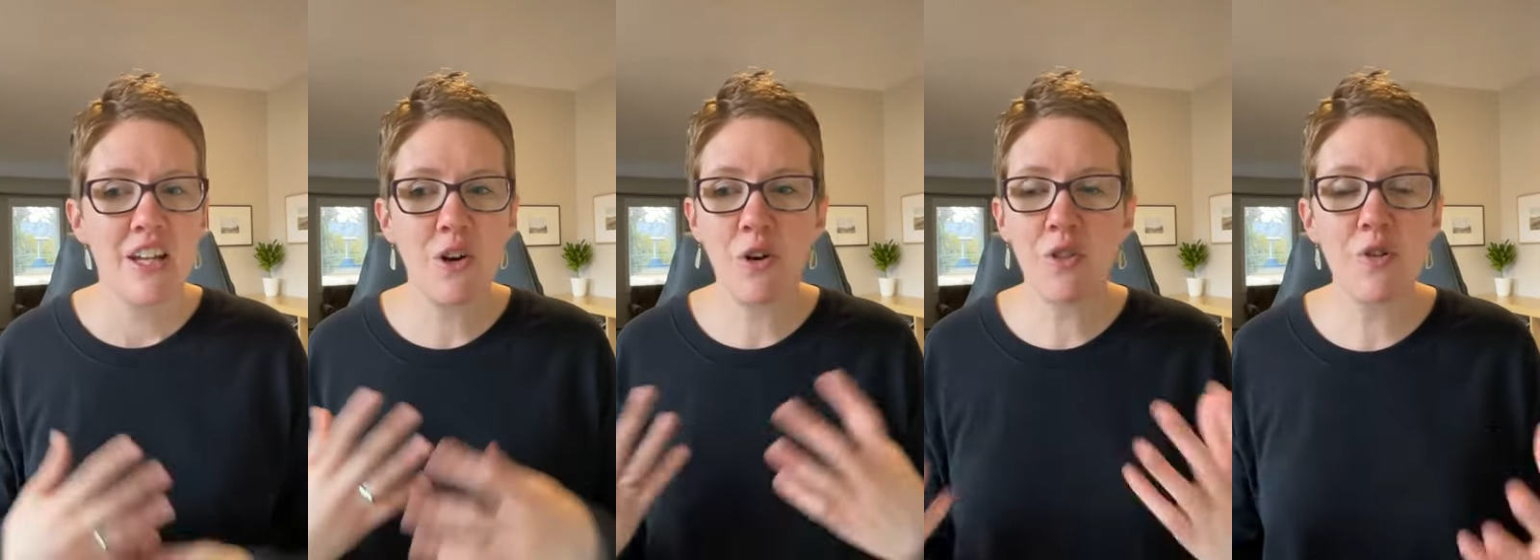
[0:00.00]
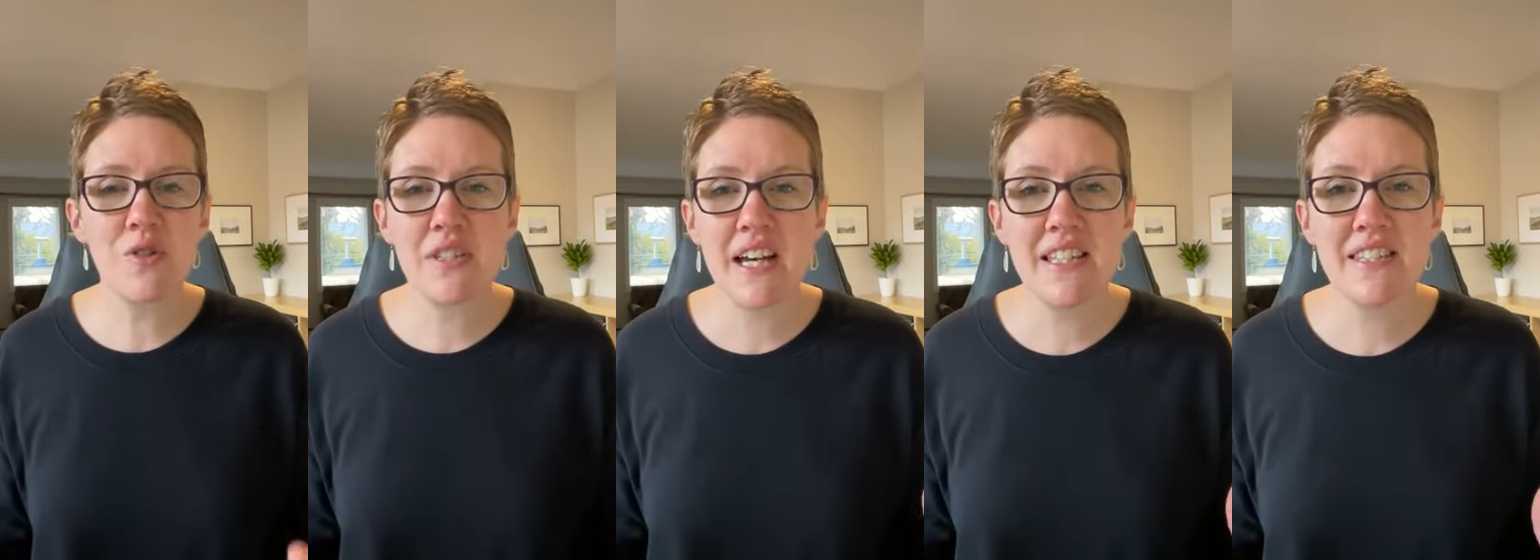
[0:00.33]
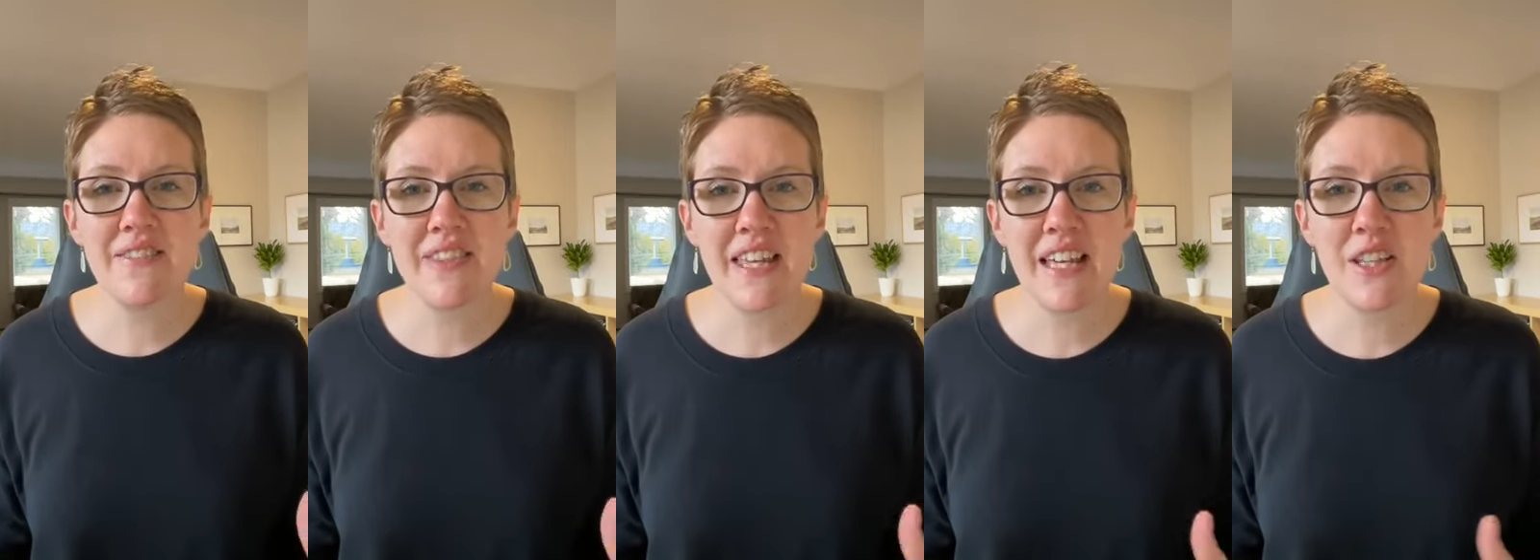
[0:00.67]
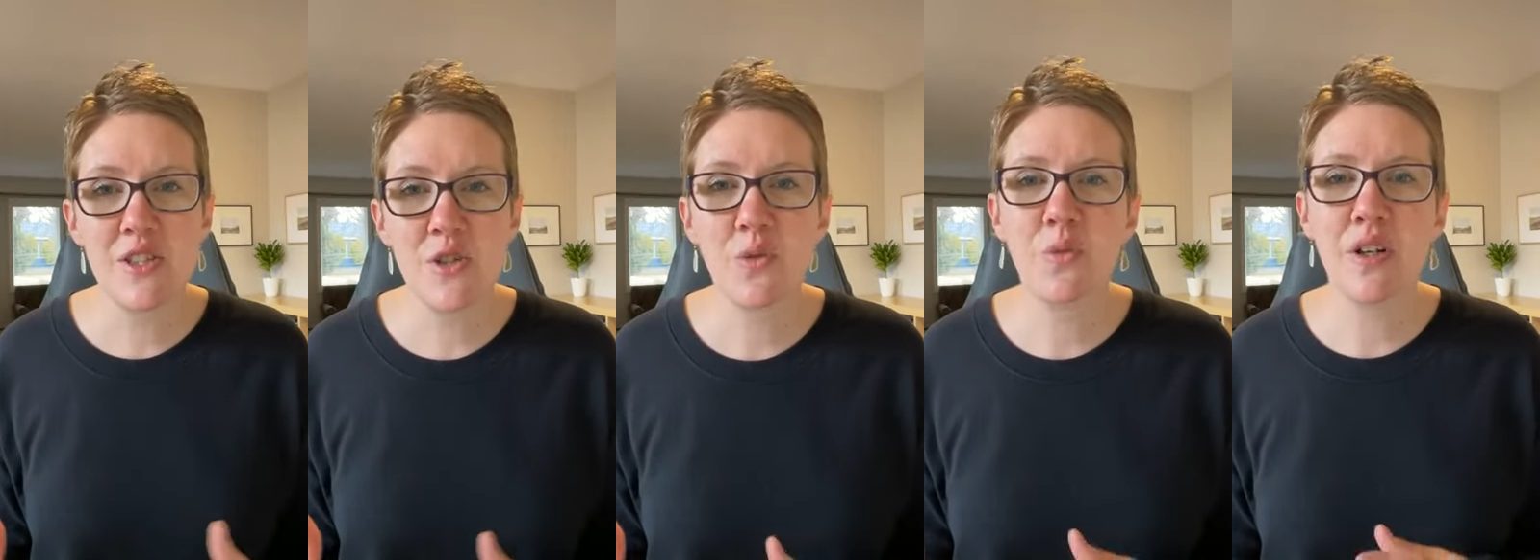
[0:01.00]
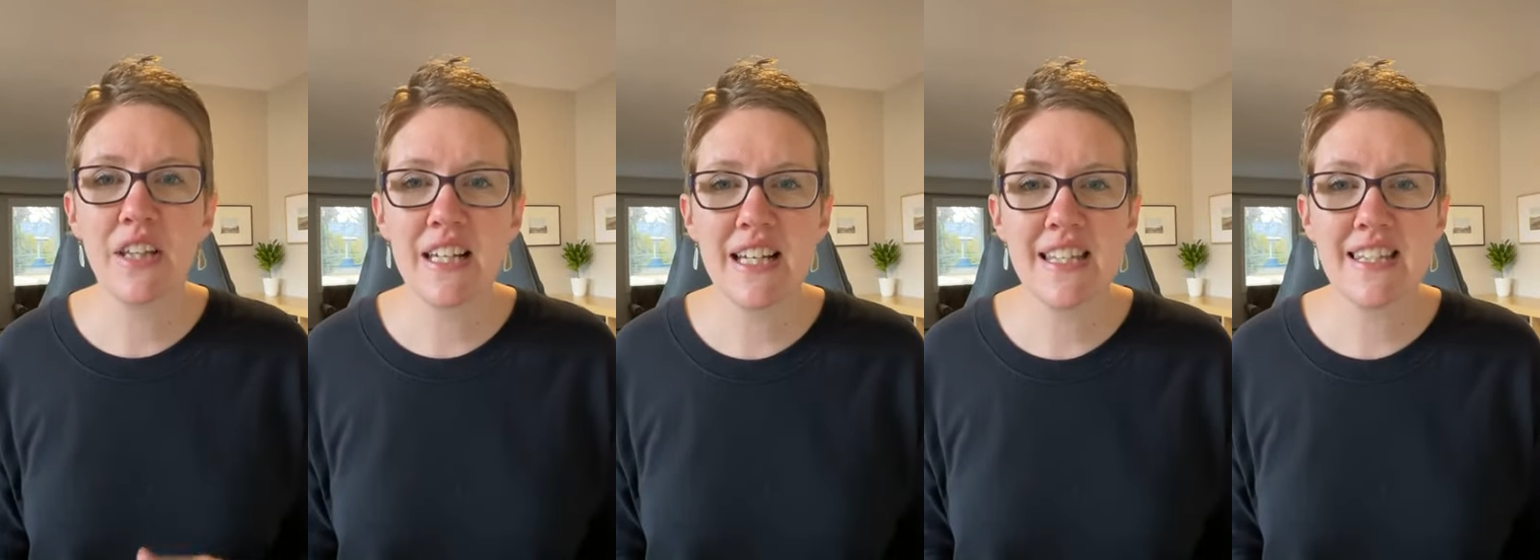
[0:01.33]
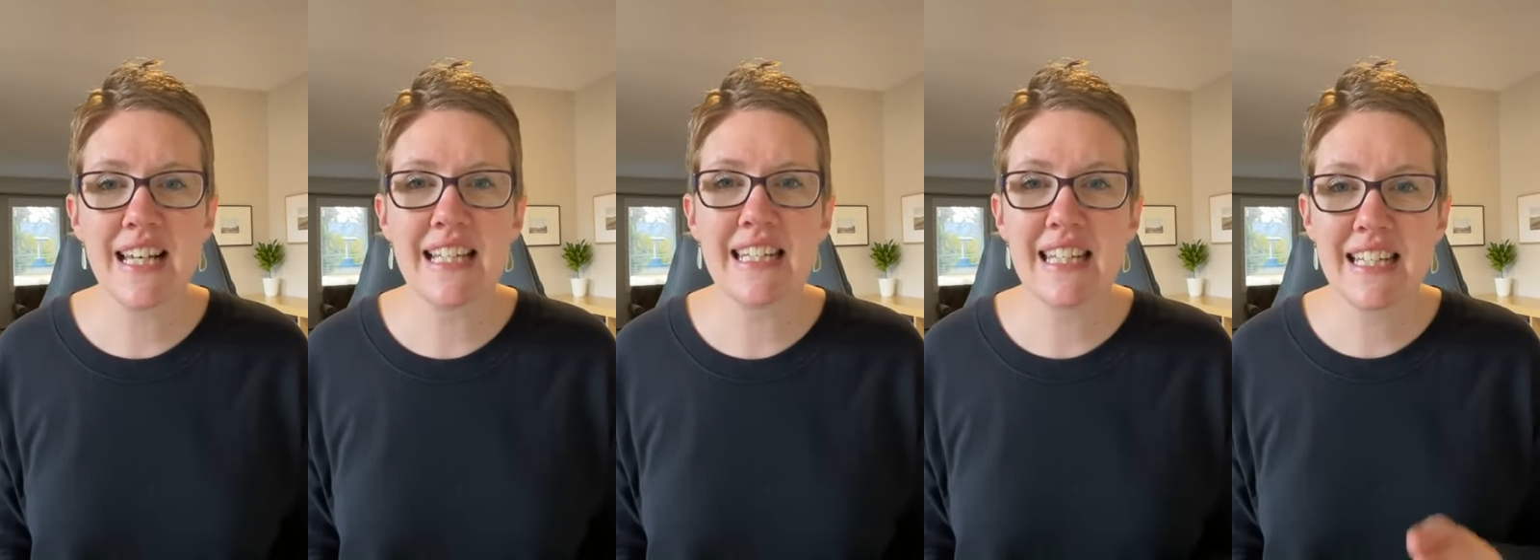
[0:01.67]
or those kinds of things. So really
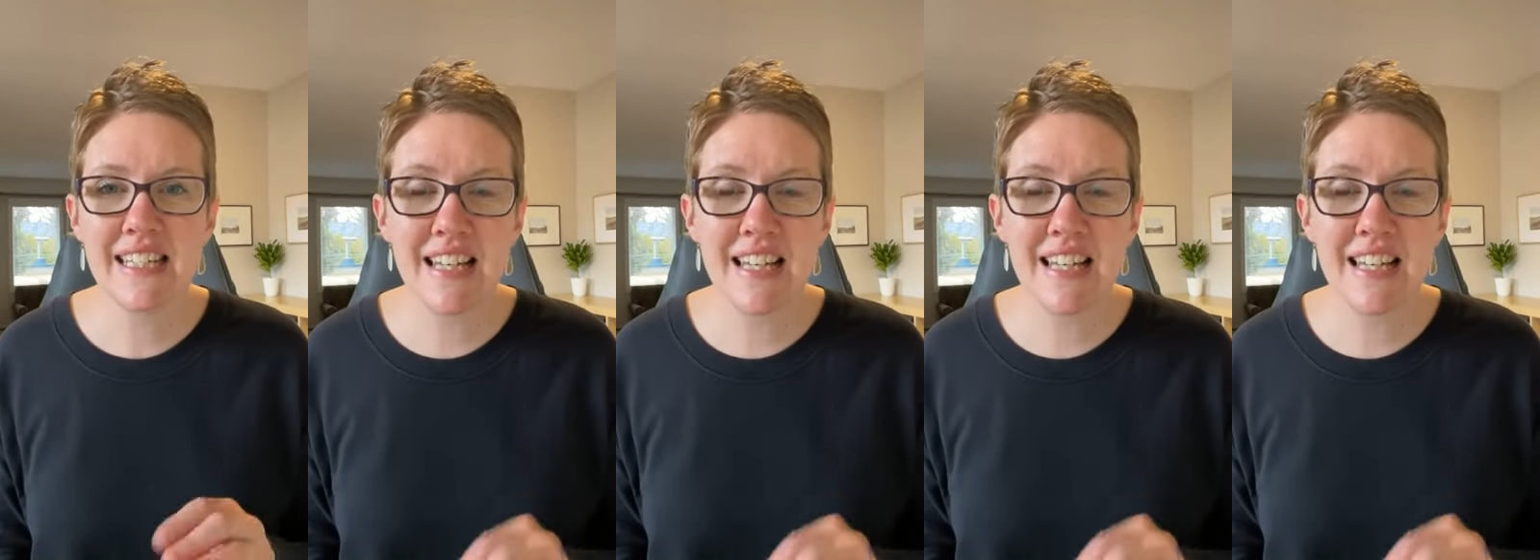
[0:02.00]
assess,